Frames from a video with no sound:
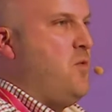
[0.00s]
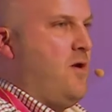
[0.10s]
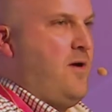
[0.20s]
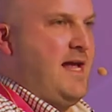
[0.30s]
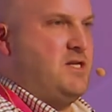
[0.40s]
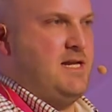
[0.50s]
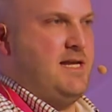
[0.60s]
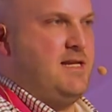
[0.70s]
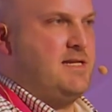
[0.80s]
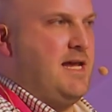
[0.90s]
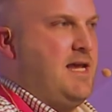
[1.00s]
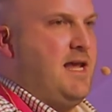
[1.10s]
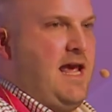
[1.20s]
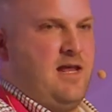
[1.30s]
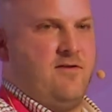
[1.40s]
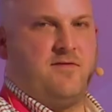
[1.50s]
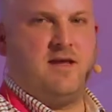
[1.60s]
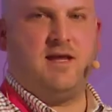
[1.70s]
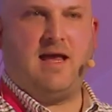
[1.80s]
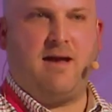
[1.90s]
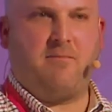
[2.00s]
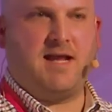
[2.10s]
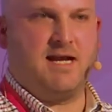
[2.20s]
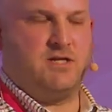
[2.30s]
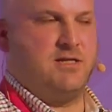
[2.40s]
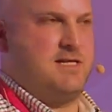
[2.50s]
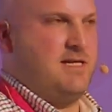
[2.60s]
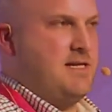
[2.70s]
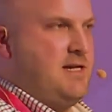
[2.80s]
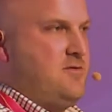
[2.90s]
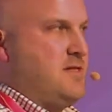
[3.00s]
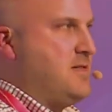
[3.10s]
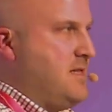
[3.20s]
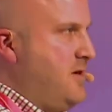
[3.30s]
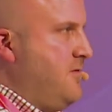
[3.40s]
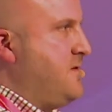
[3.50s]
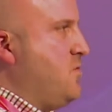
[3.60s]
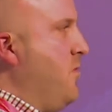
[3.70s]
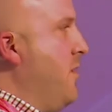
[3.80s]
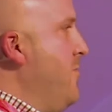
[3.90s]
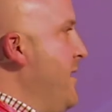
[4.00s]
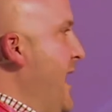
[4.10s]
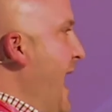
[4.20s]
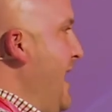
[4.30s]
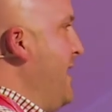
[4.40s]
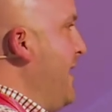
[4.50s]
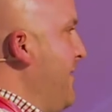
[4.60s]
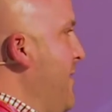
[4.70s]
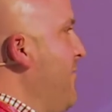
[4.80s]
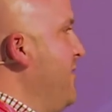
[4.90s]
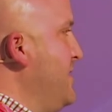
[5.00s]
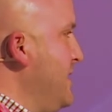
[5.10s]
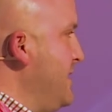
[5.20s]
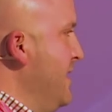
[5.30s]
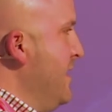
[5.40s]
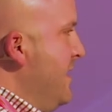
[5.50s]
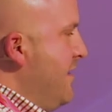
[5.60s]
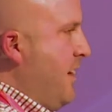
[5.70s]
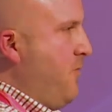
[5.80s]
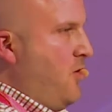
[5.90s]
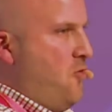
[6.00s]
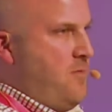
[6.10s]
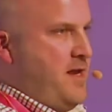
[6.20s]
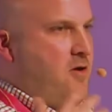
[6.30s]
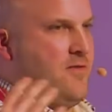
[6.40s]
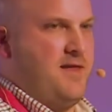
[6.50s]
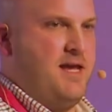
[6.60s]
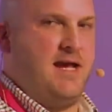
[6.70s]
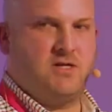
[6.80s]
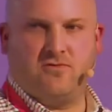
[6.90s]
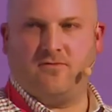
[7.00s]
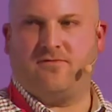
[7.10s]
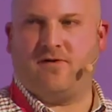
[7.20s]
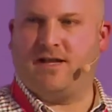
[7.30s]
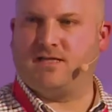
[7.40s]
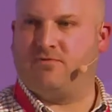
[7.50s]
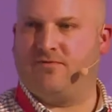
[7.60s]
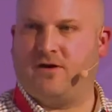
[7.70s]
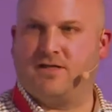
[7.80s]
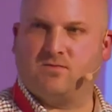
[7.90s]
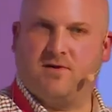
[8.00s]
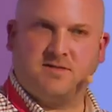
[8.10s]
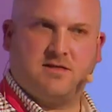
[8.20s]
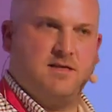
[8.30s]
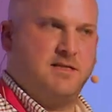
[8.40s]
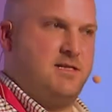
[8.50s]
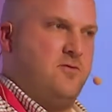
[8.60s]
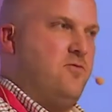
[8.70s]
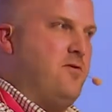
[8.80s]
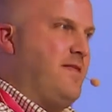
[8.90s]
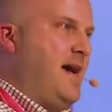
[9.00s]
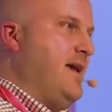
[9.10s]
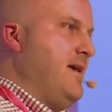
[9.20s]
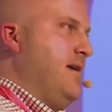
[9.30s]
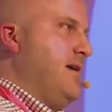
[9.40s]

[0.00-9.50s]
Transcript: won't actually take any of the application details ourselves. We won't be handling that process. That will all be on the actual finance provider's website, so all of that